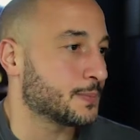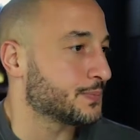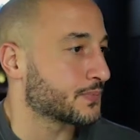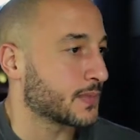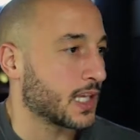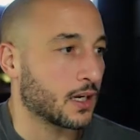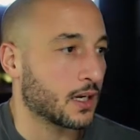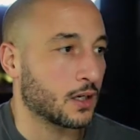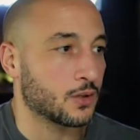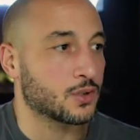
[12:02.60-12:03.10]

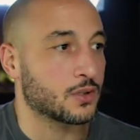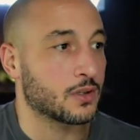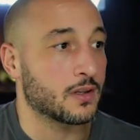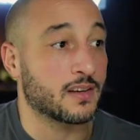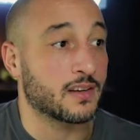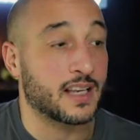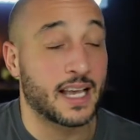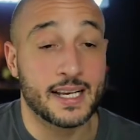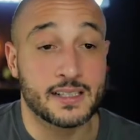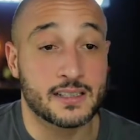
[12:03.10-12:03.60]
they go to
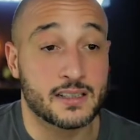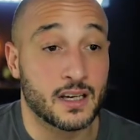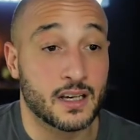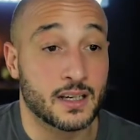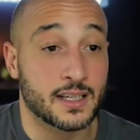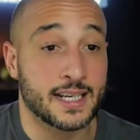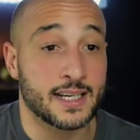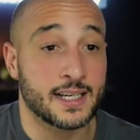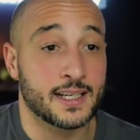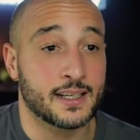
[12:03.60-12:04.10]
the case
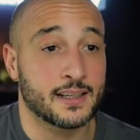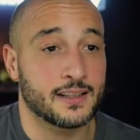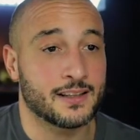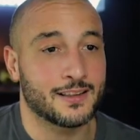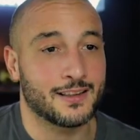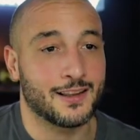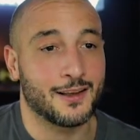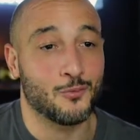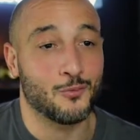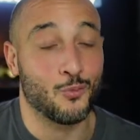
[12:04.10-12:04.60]
study.
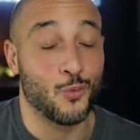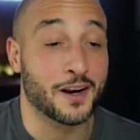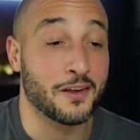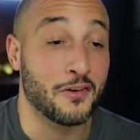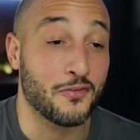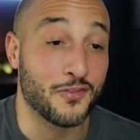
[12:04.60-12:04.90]
One of